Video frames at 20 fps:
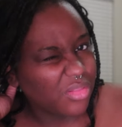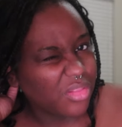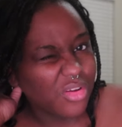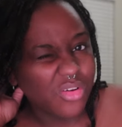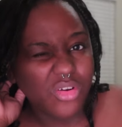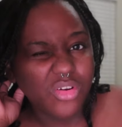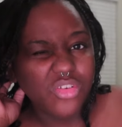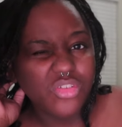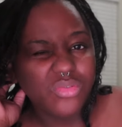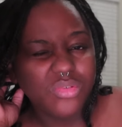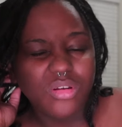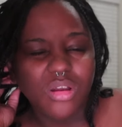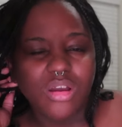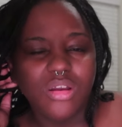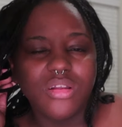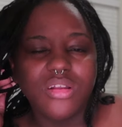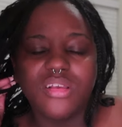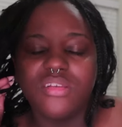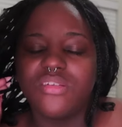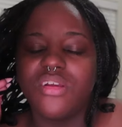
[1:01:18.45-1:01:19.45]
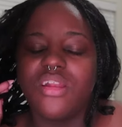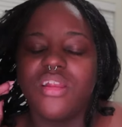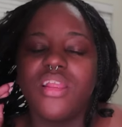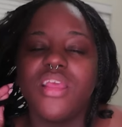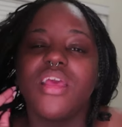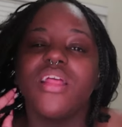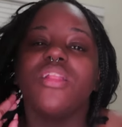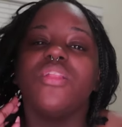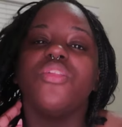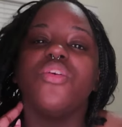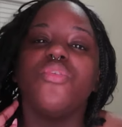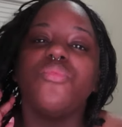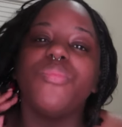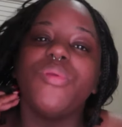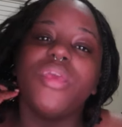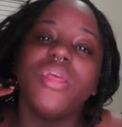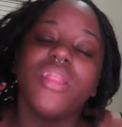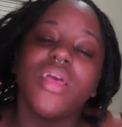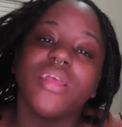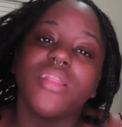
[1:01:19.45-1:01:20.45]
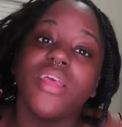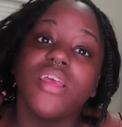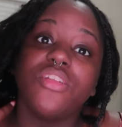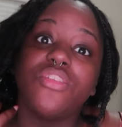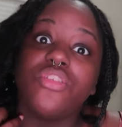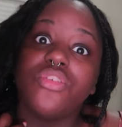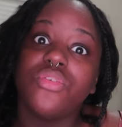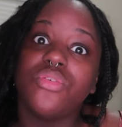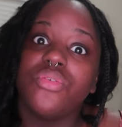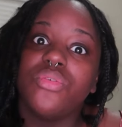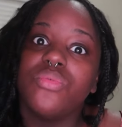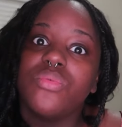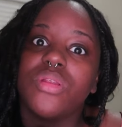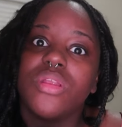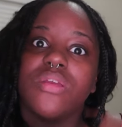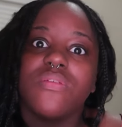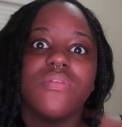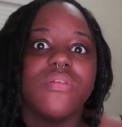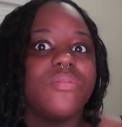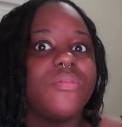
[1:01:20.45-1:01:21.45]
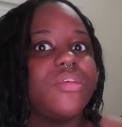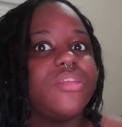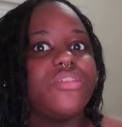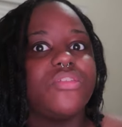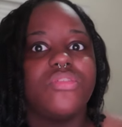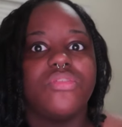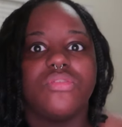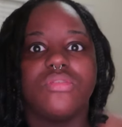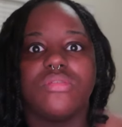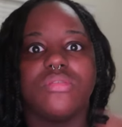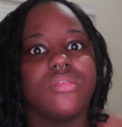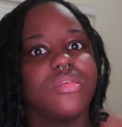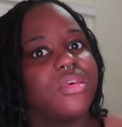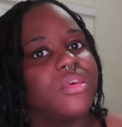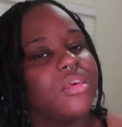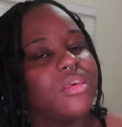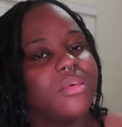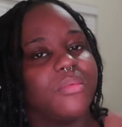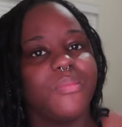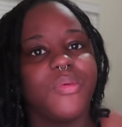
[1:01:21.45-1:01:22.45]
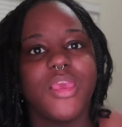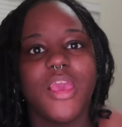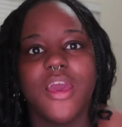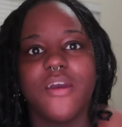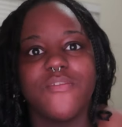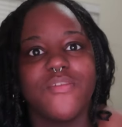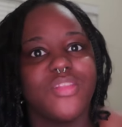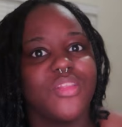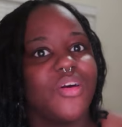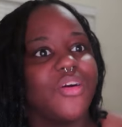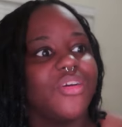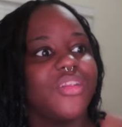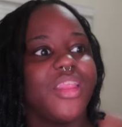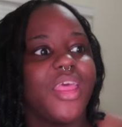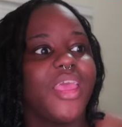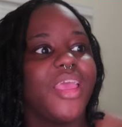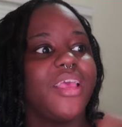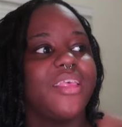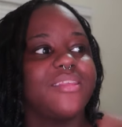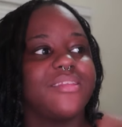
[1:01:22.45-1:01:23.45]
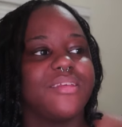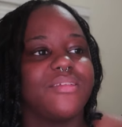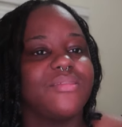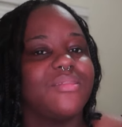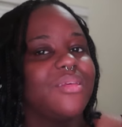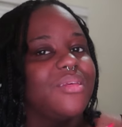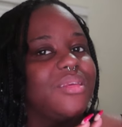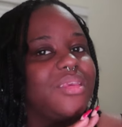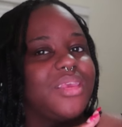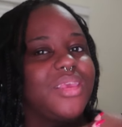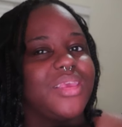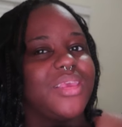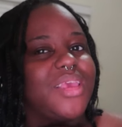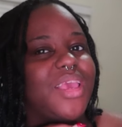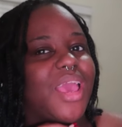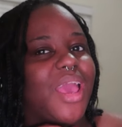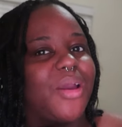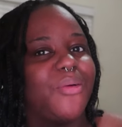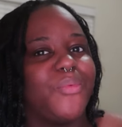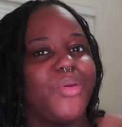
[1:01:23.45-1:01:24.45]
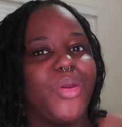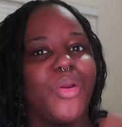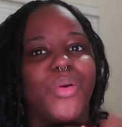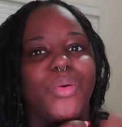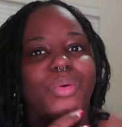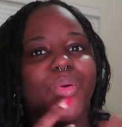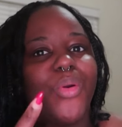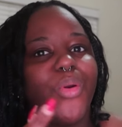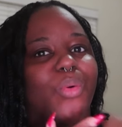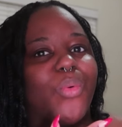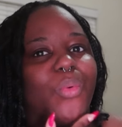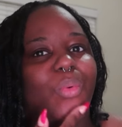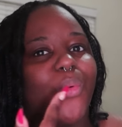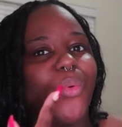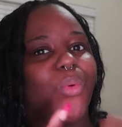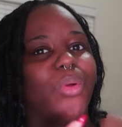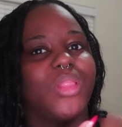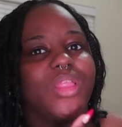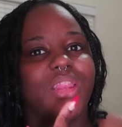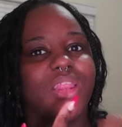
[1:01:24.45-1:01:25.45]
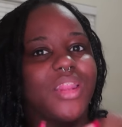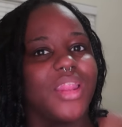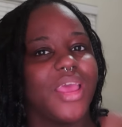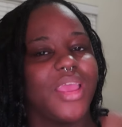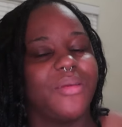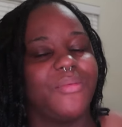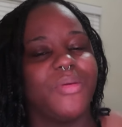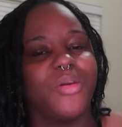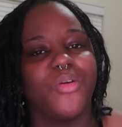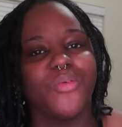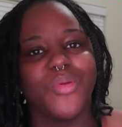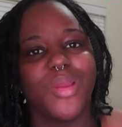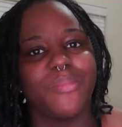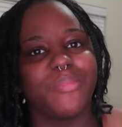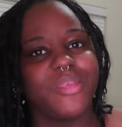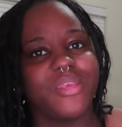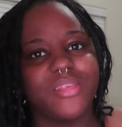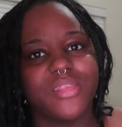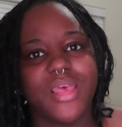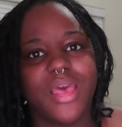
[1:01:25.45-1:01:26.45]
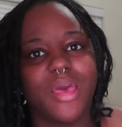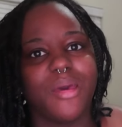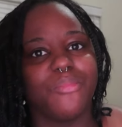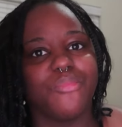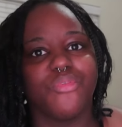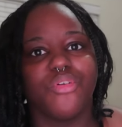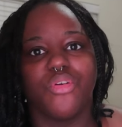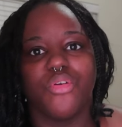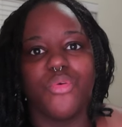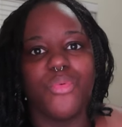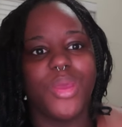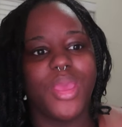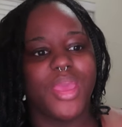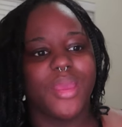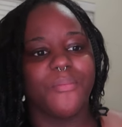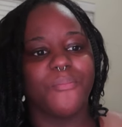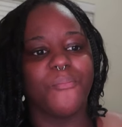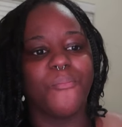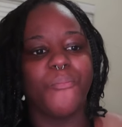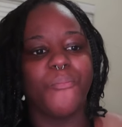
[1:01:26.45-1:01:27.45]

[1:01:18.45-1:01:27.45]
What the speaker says: The girls were already starting to get loopy like they do whenever we just be having long days, and I was like, yeah, we gonna call it tonight. We're gonna wrap this up real quick.